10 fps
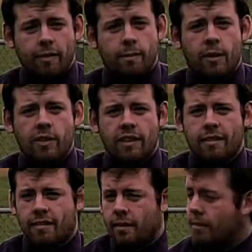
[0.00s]
for both
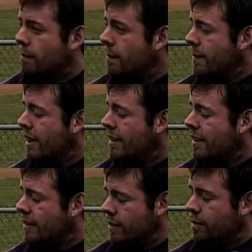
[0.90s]
these teams.
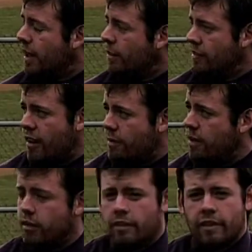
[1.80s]
The Penguins have been
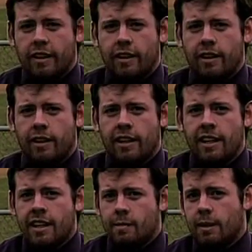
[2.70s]
looking very good.
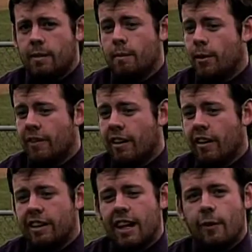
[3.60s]
But moving
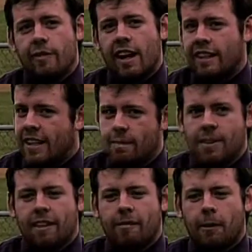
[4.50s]
on now, we've got to keep
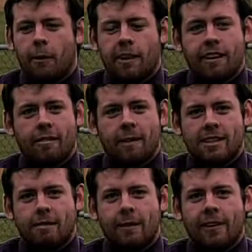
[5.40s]
things rolling as
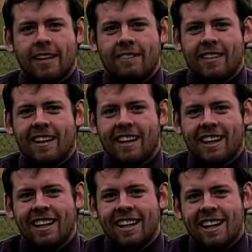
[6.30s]
much as we want to keep
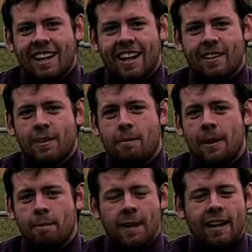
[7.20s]
talking. The
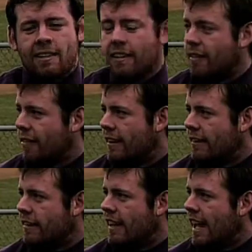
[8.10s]
Pitt Panthers entered the